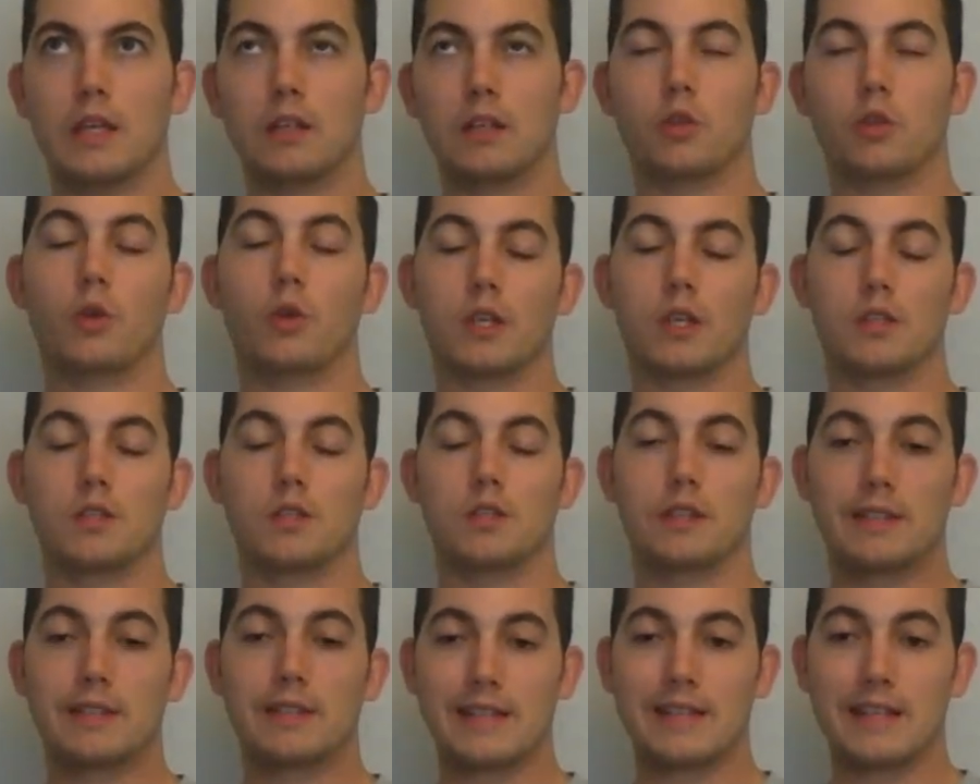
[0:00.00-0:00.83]
correction,
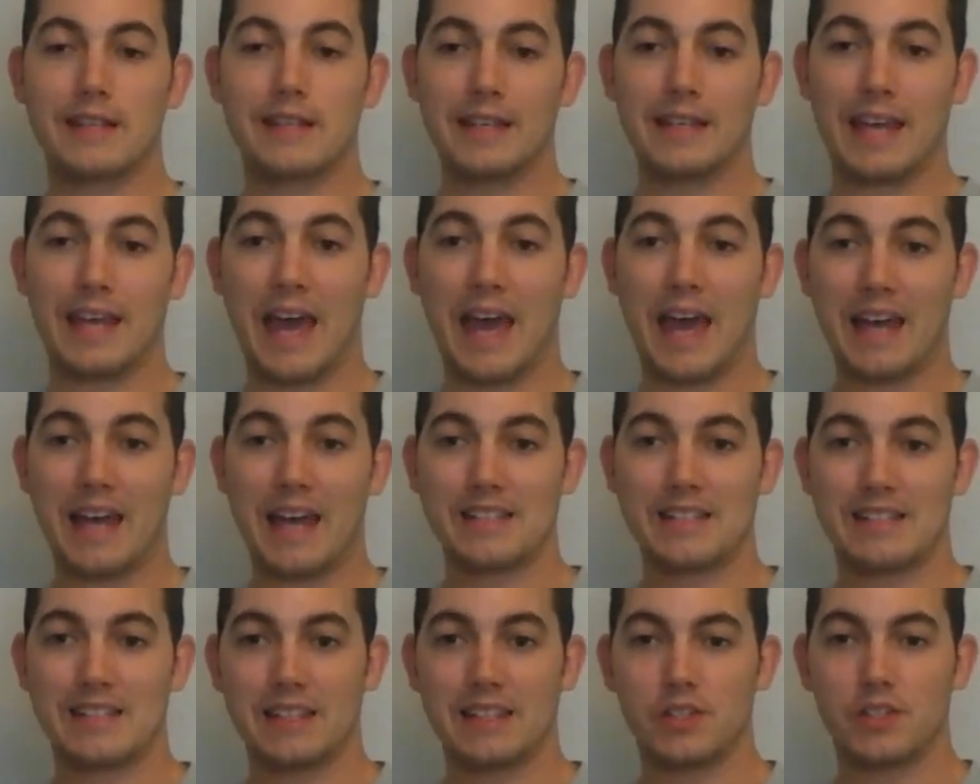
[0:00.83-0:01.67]
the Titanic had
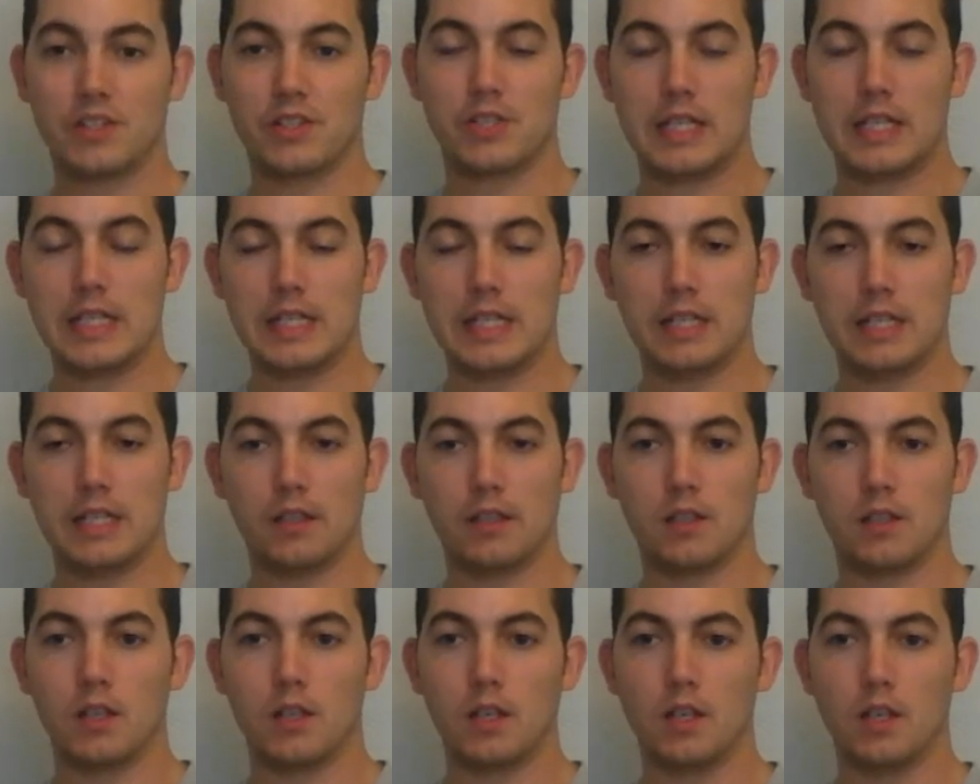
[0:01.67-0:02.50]

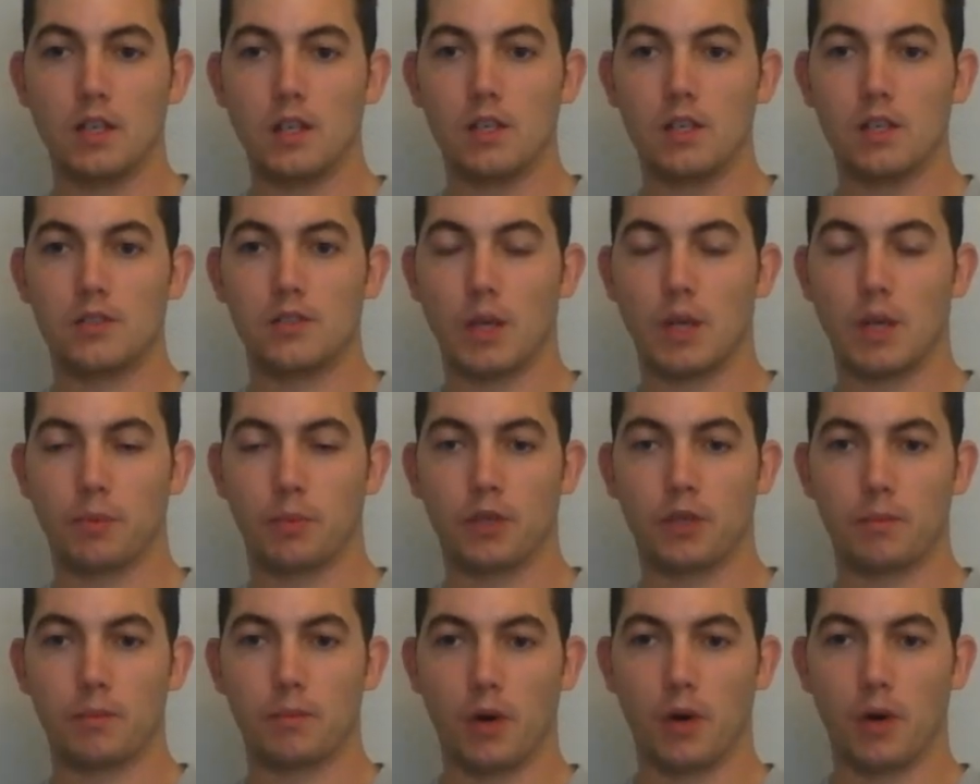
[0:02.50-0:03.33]
16 separate
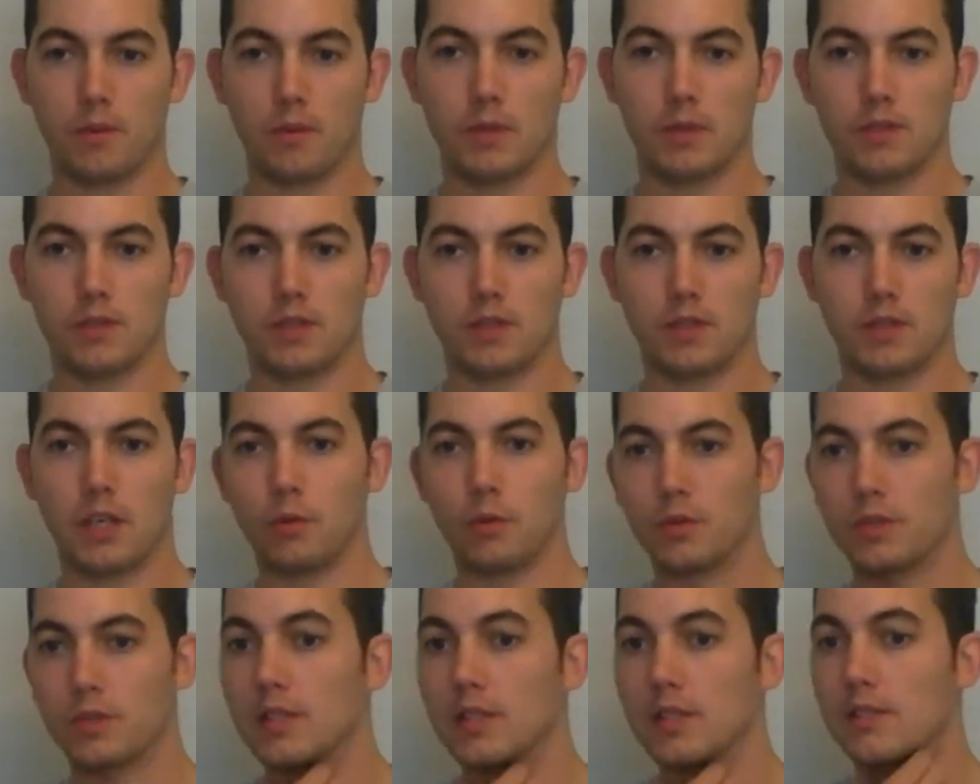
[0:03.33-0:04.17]
compartments, and it
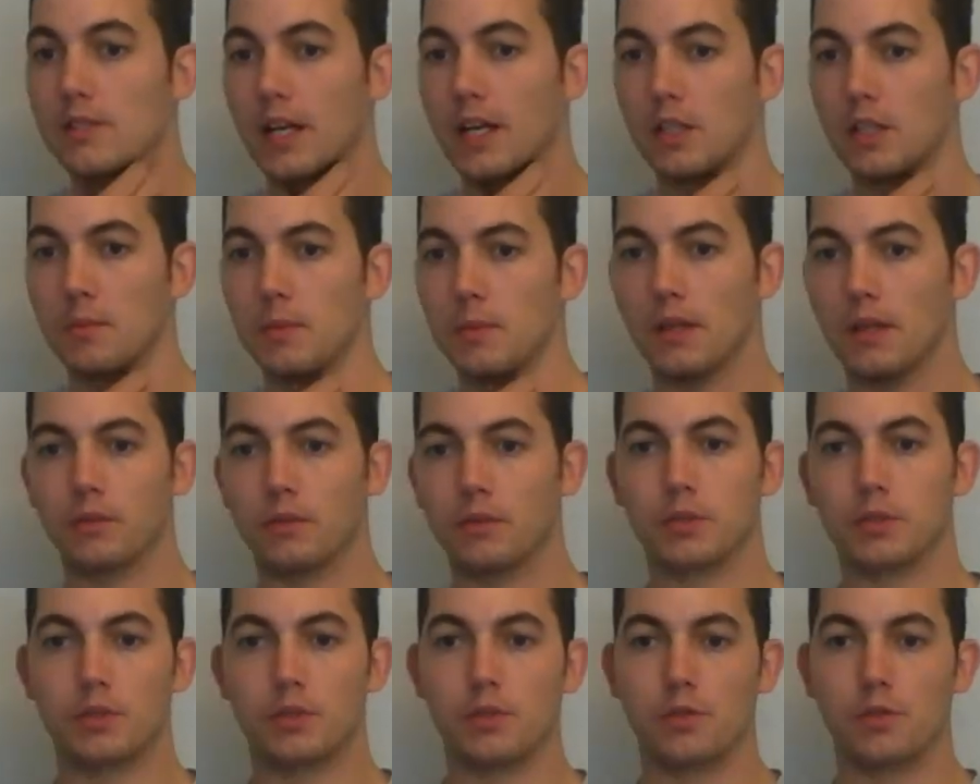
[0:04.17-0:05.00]
was designed to be
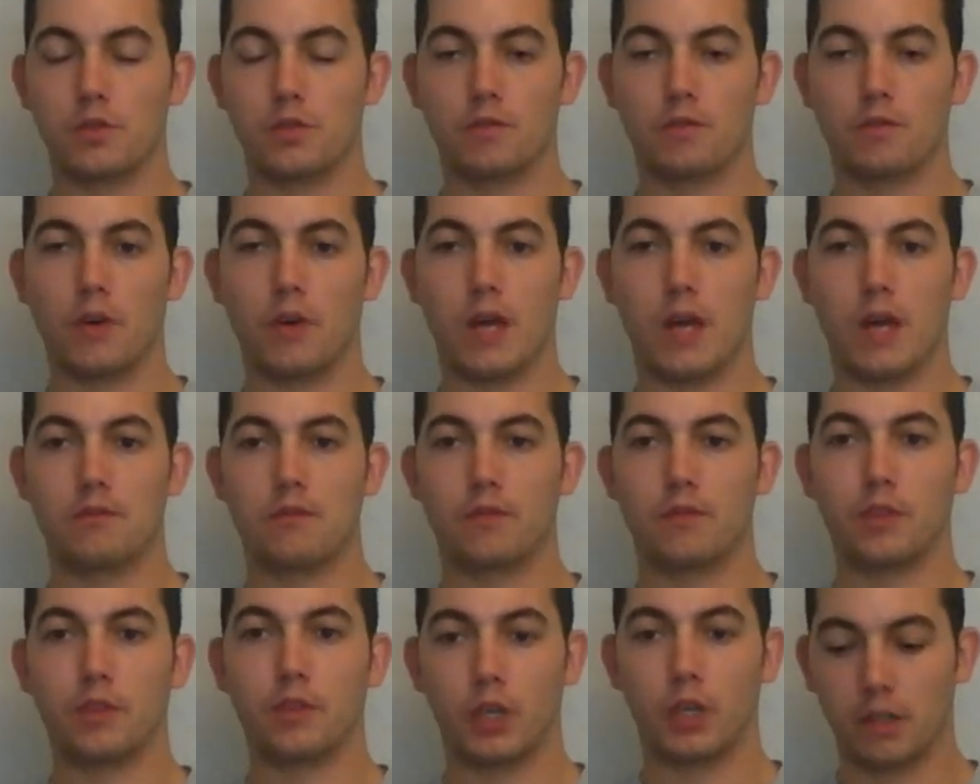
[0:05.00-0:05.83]
able to survive the
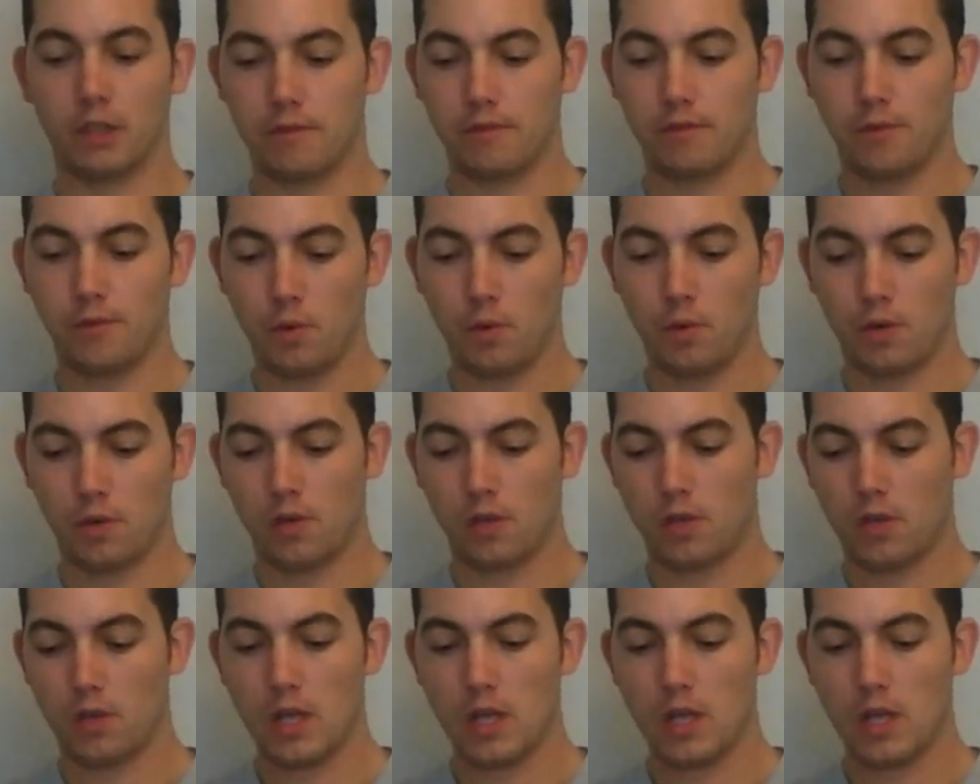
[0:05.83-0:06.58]
flooding of 4.